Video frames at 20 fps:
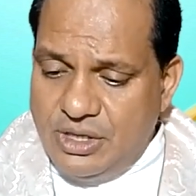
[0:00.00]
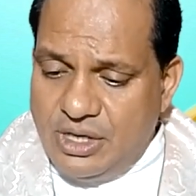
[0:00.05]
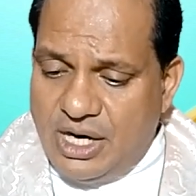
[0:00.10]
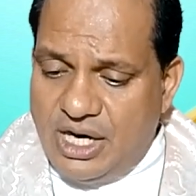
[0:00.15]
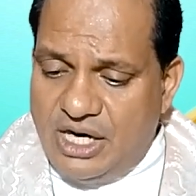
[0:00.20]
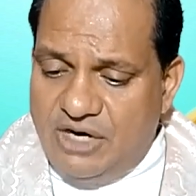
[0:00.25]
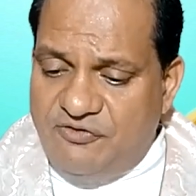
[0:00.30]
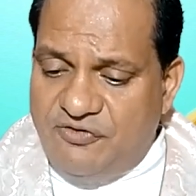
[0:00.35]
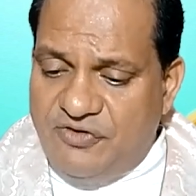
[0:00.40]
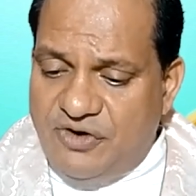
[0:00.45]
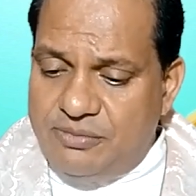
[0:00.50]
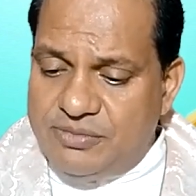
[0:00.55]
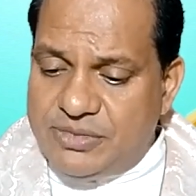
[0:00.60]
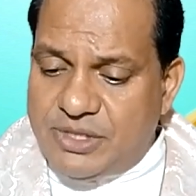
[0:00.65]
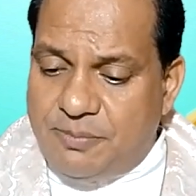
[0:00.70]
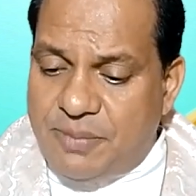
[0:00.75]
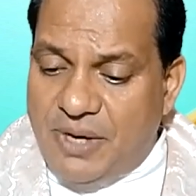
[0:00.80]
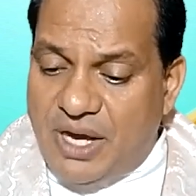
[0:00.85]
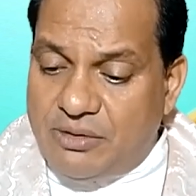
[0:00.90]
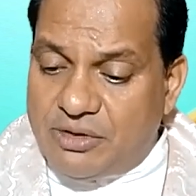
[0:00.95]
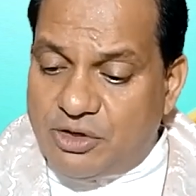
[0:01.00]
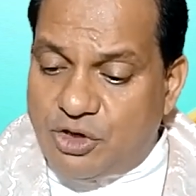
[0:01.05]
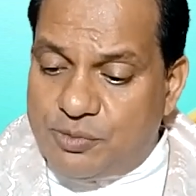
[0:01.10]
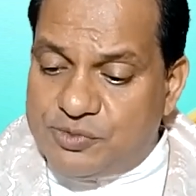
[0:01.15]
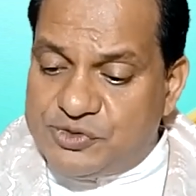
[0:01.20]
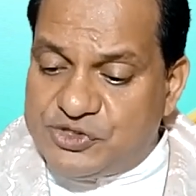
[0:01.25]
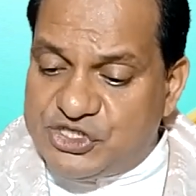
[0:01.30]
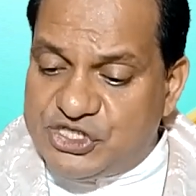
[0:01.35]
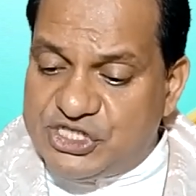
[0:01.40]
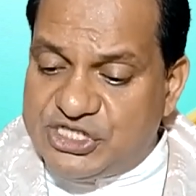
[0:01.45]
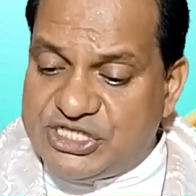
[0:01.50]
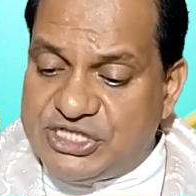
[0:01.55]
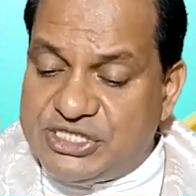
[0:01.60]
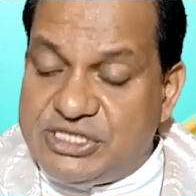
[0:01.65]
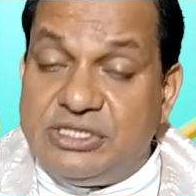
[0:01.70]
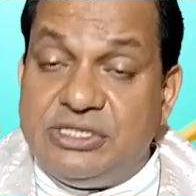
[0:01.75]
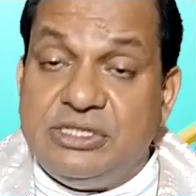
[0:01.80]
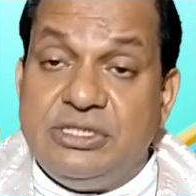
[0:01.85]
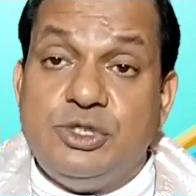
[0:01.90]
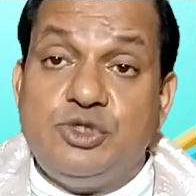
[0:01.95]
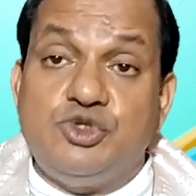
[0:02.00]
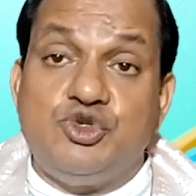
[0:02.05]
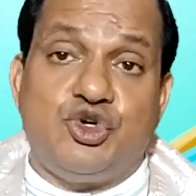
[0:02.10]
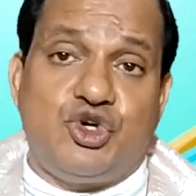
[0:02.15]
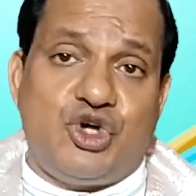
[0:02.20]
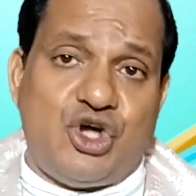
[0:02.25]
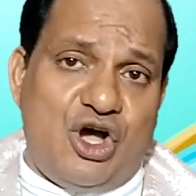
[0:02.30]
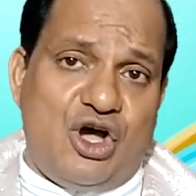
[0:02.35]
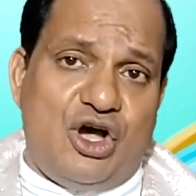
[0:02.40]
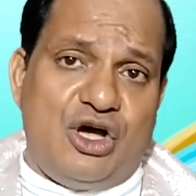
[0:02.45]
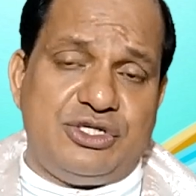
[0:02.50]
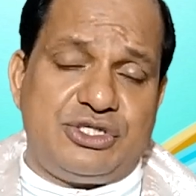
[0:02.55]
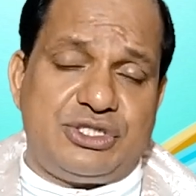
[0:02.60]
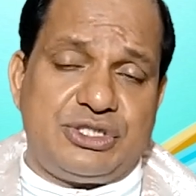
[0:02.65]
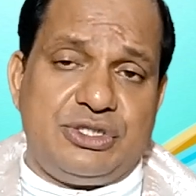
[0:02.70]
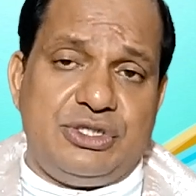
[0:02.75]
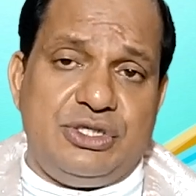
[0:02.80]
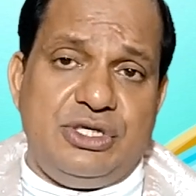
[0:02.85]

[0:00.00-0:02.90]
And from the power of Satan to God.